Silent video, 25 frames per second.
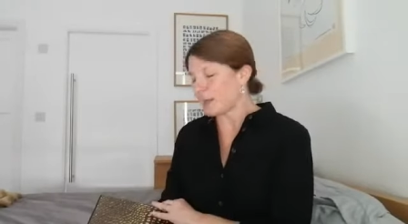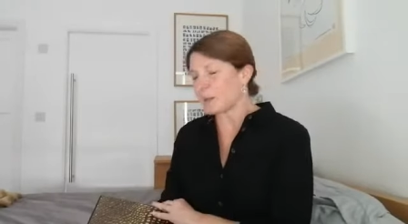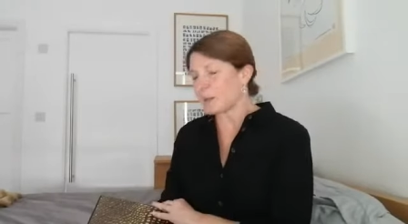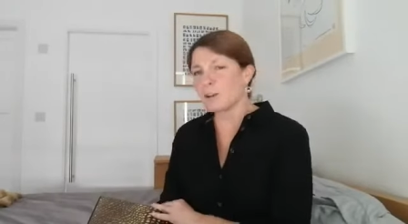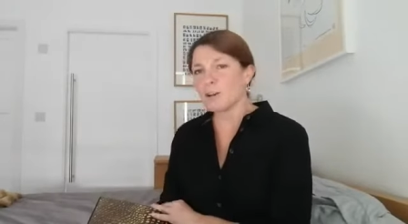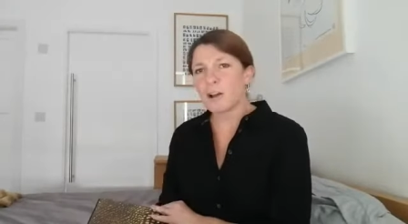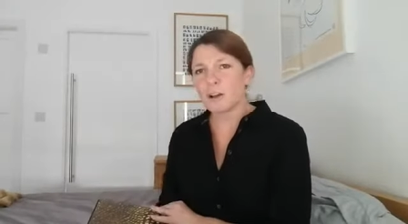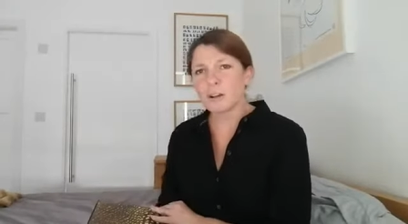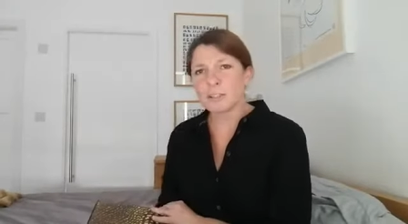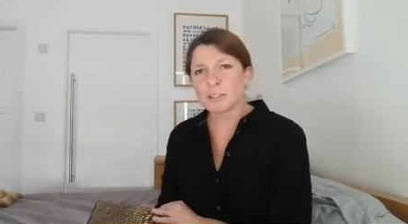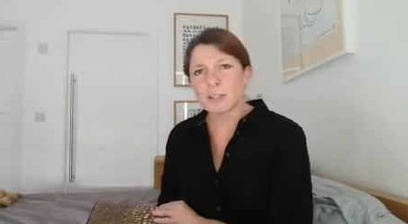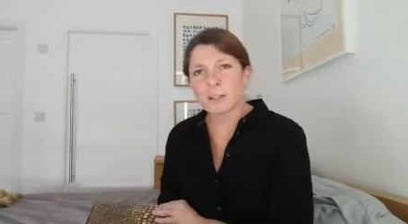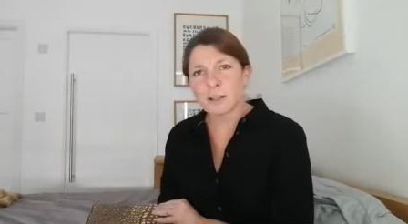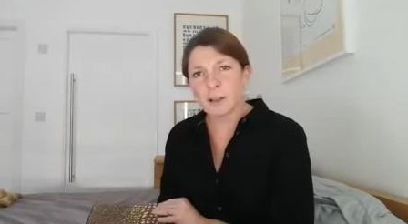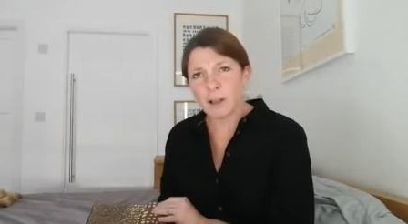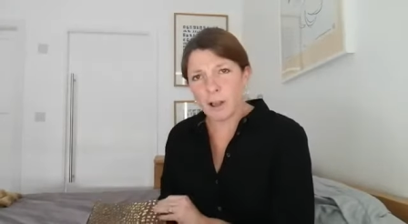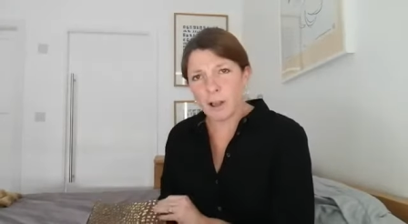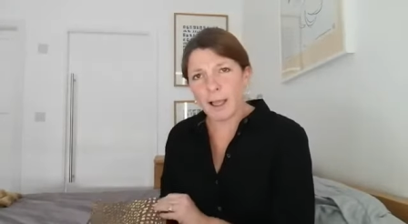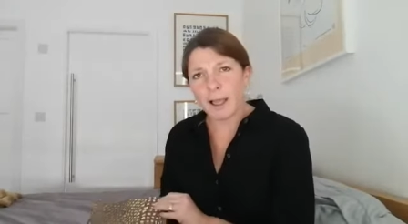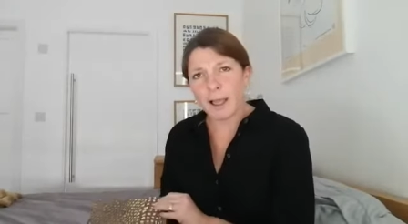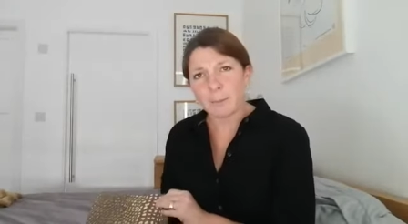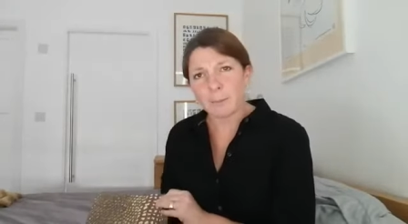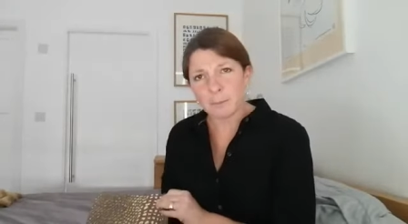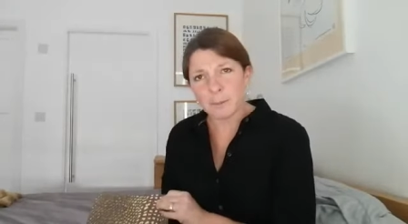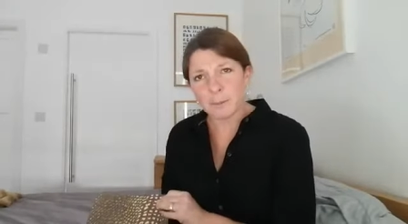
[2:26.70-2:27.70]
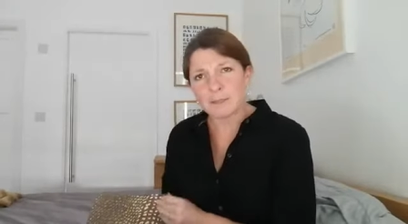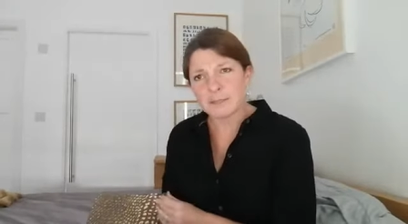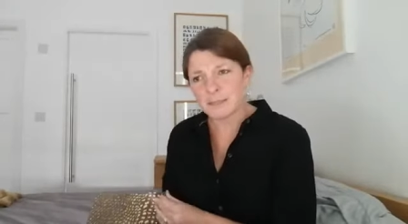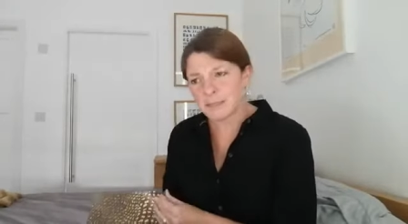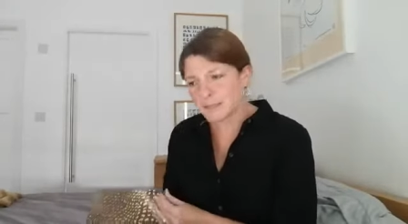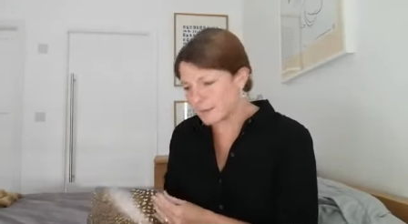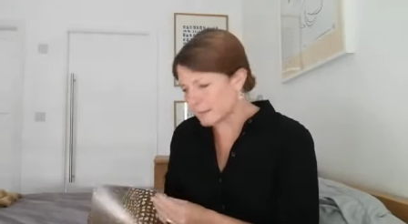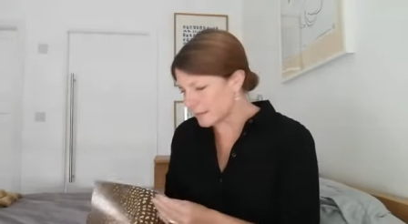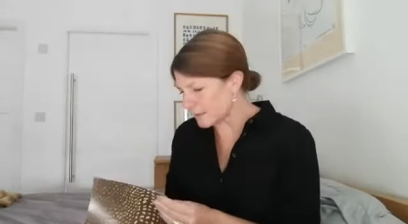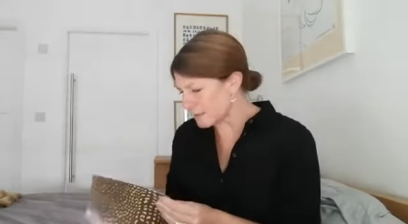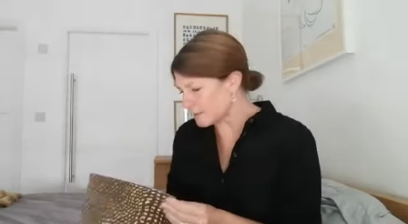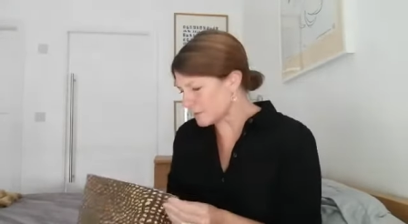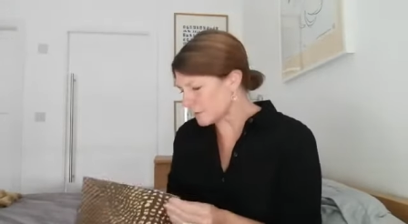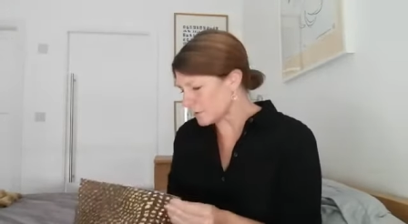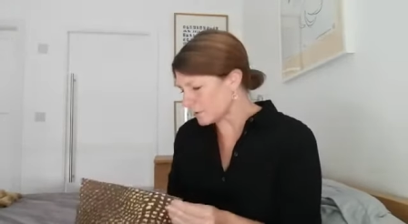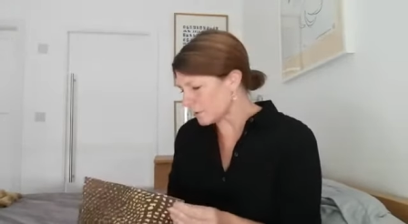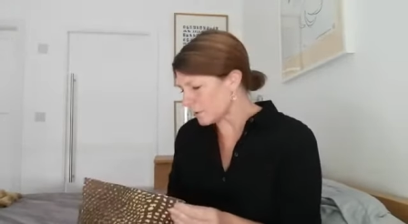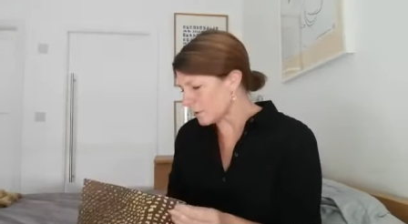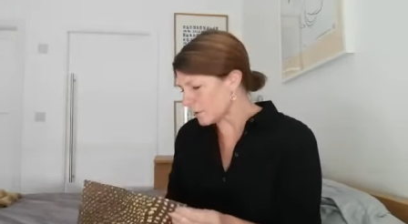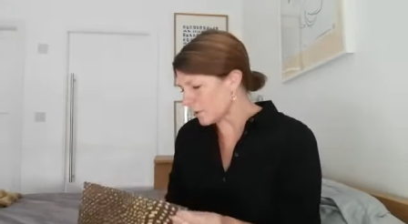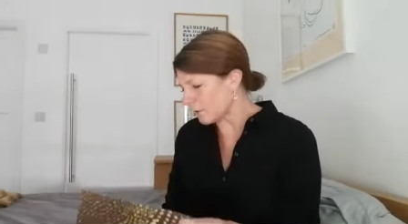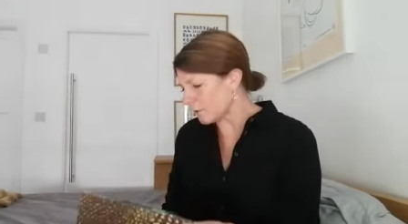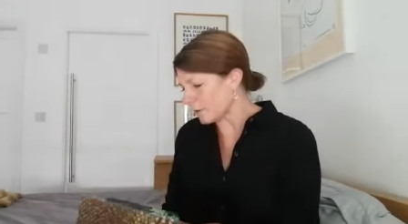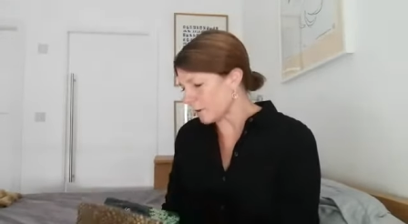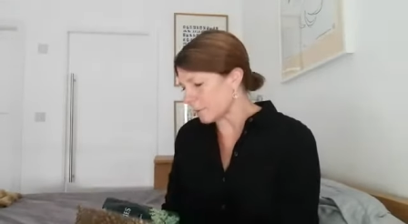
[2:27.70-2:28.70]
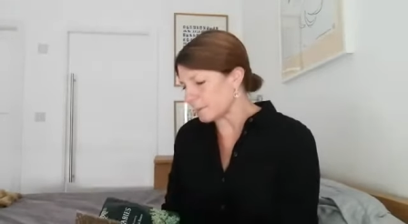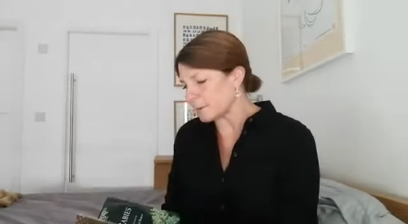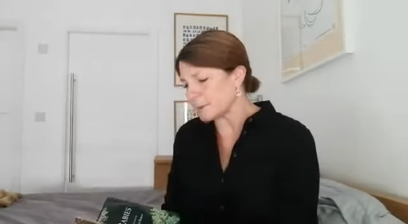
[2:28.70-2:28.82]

Not a lot happens in this story,